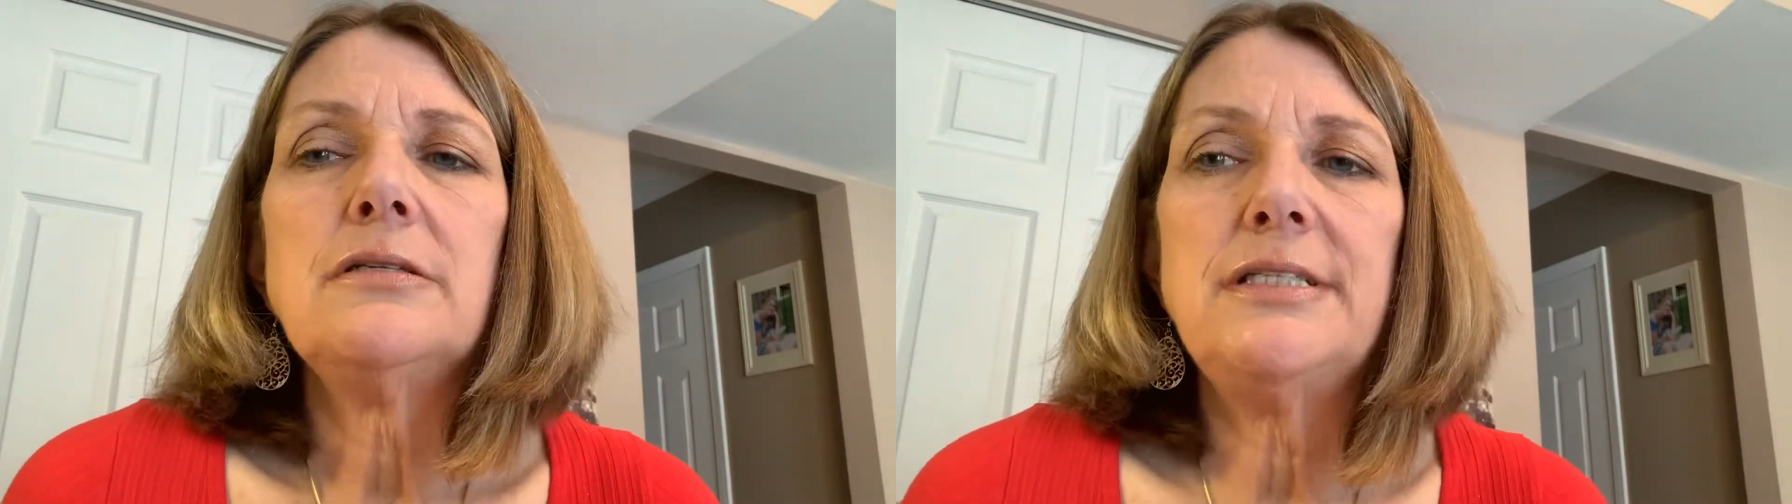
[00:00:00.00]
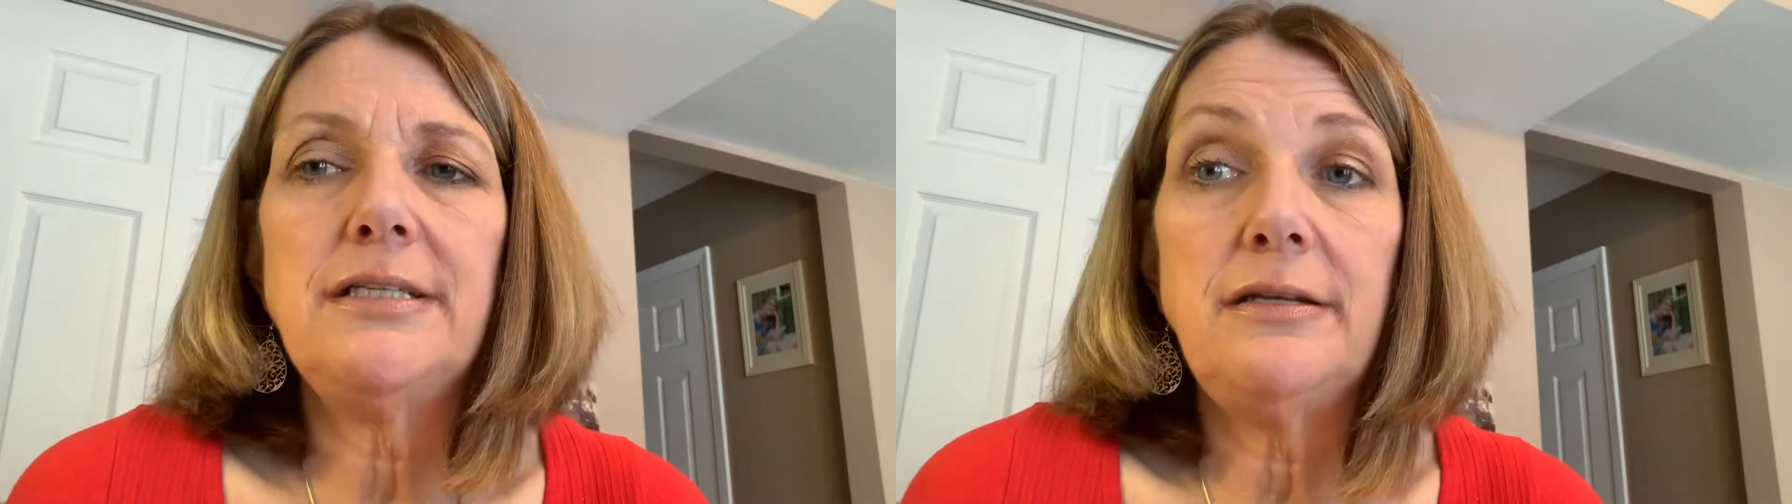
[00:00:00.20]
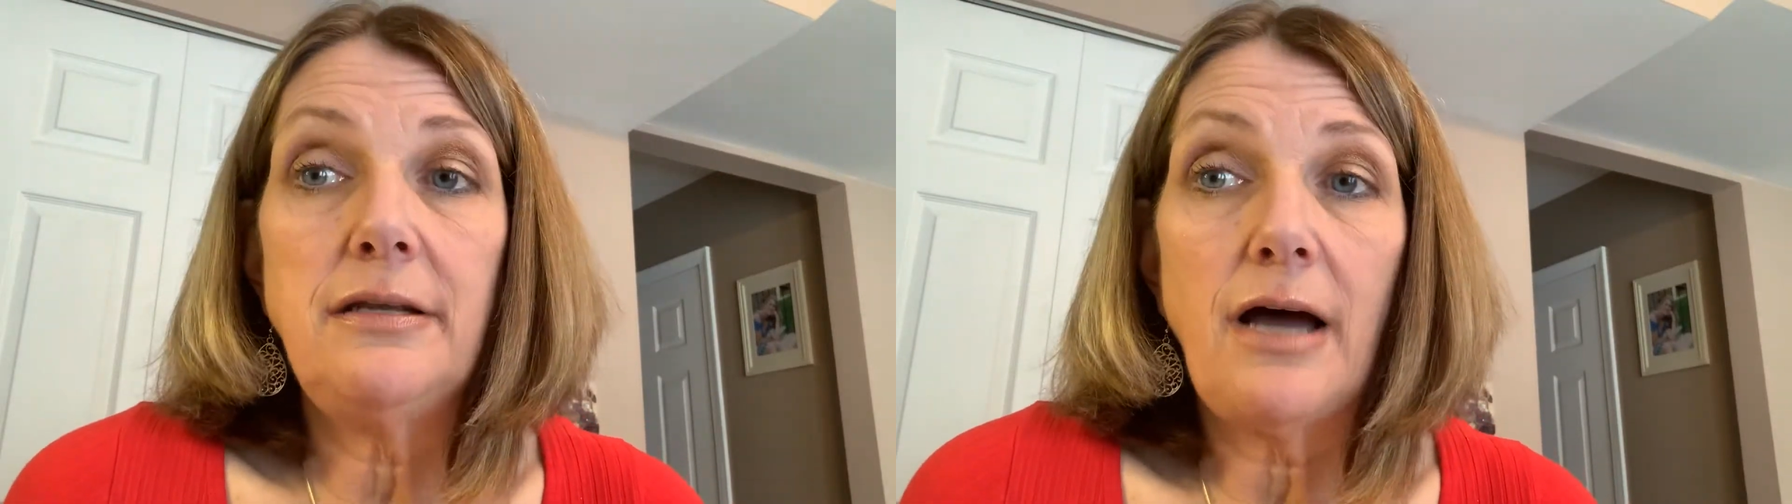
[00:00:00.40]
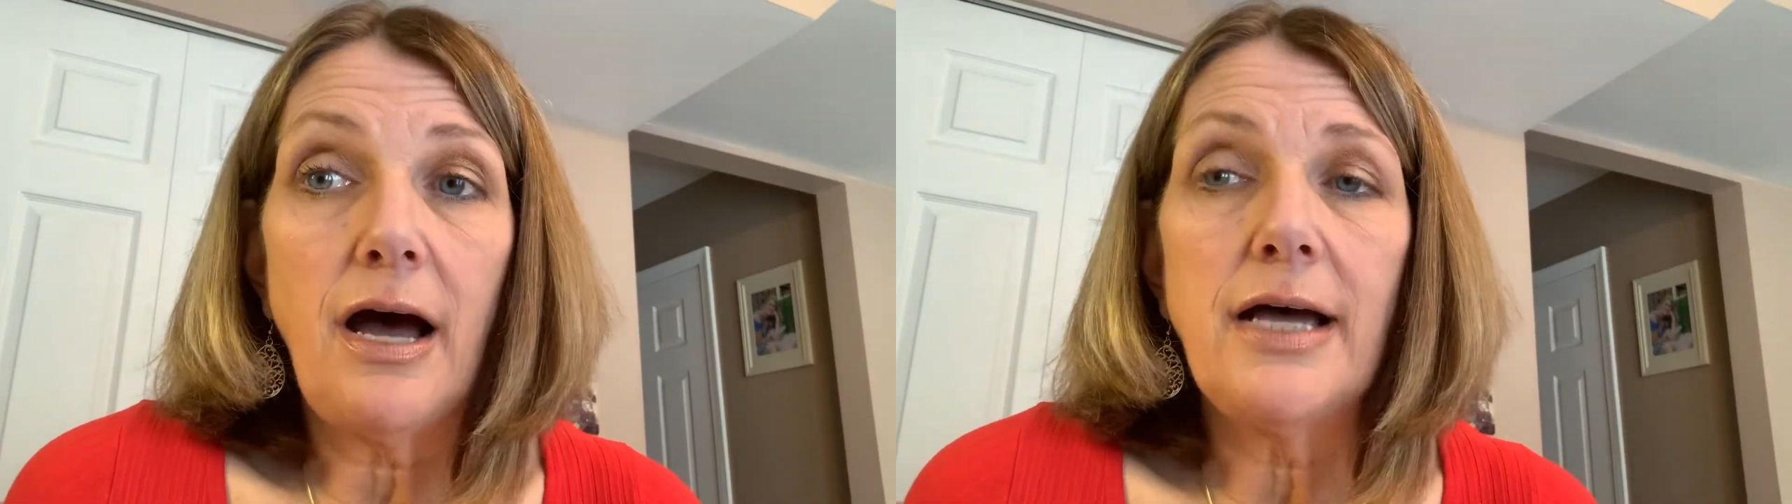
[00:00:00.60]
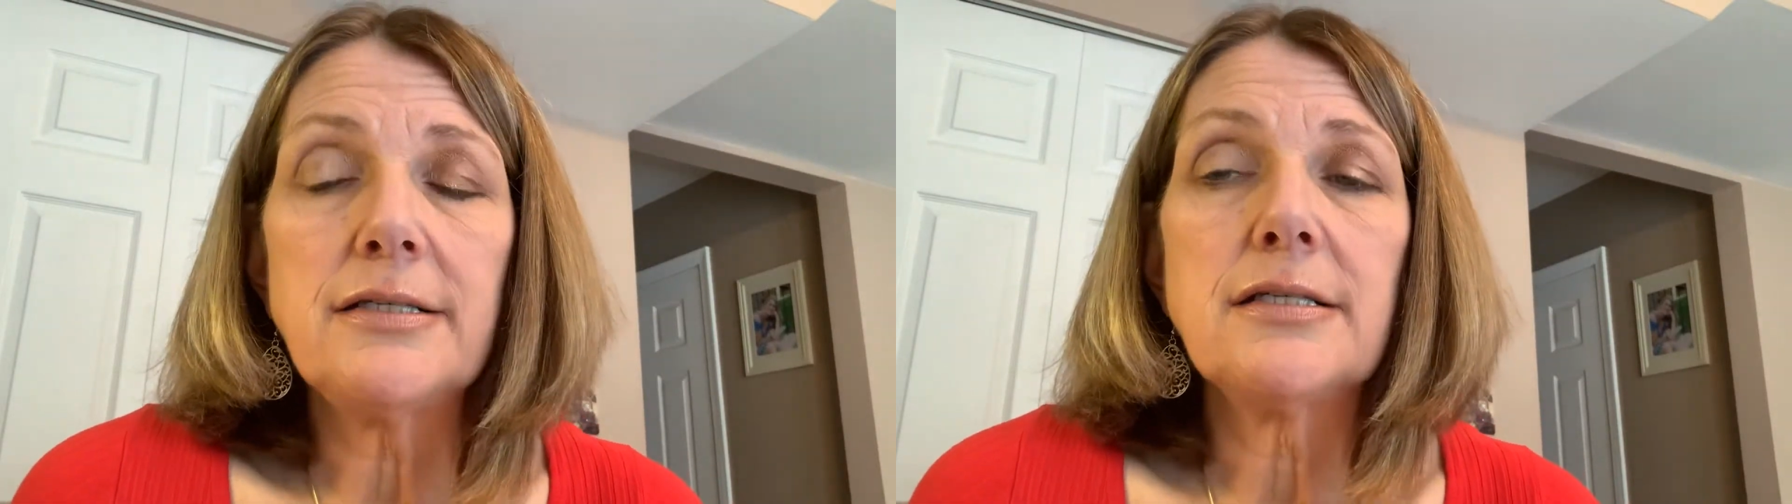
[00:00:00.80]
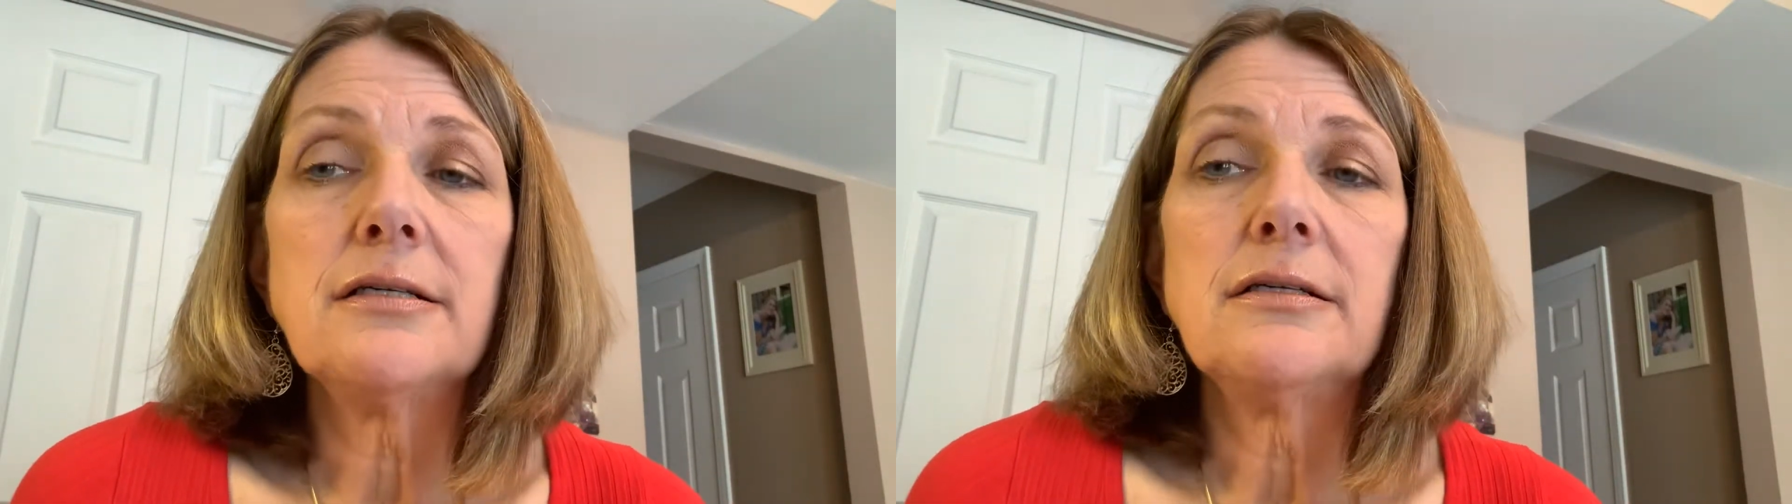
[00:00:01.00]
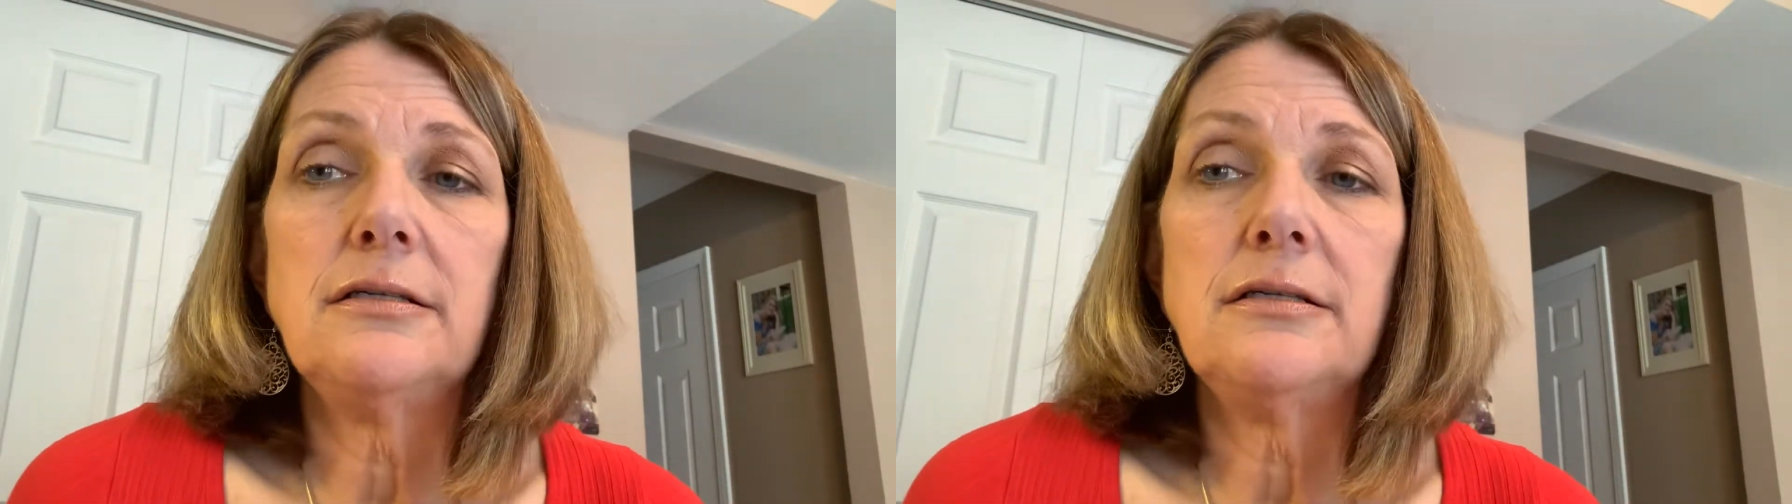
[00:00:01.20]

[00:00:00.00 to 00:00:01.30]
did not